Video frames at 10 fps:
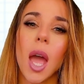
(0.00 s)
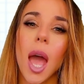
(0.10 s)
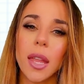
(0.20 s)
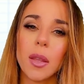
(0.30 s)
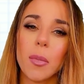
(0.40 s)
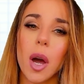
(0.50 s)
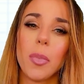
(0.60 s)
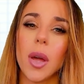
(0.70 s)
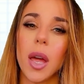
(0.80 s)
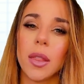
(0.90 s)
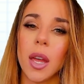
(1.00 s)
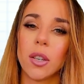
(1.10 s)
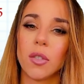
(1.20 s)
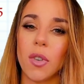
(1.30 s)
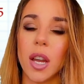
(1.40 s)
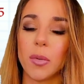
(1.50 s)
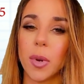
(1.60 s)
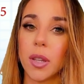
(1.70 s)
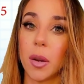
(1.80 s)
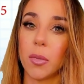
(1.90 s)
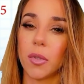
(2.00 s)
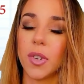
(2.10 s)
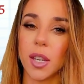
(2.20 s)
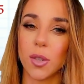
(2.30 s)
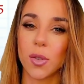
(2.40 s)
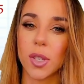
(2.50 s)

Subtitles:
add them up and then divide by the number of days you